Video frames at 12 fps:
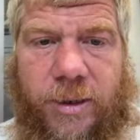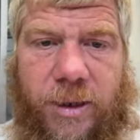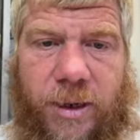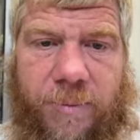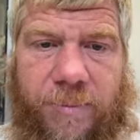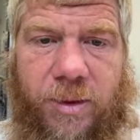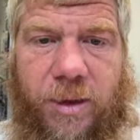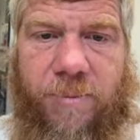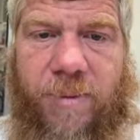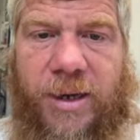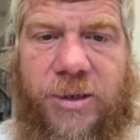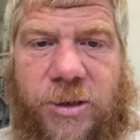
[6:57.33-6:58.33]
Um, it
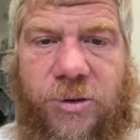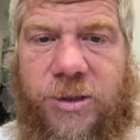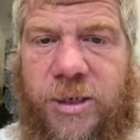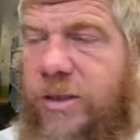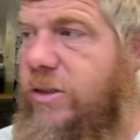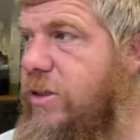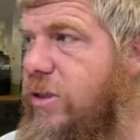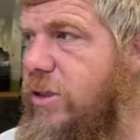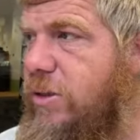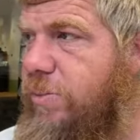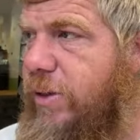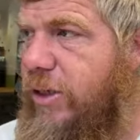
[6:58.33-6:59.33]
makes no sense. This is
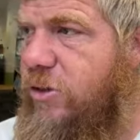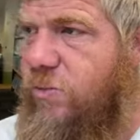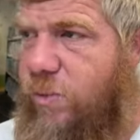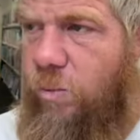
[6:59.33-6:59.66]
a place for